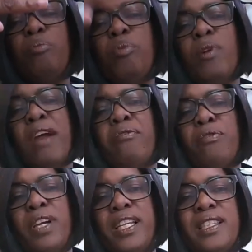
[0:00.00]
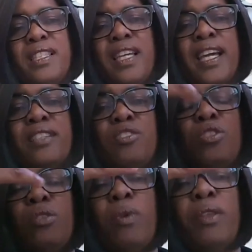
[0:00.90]
preference as
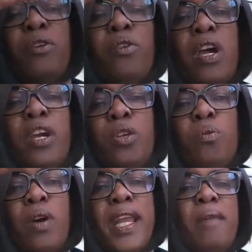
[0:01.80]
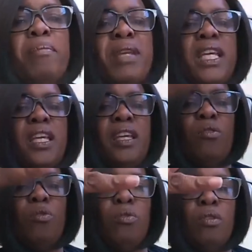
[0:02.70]
to whether or not you want ebony
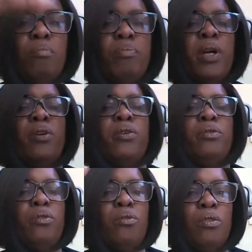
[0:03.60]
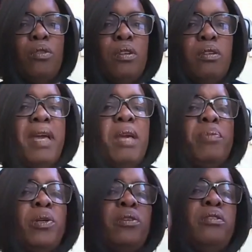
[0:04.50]
or bone or
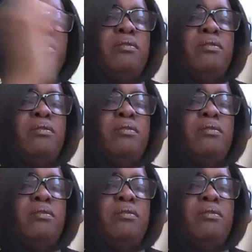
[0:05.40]
maple?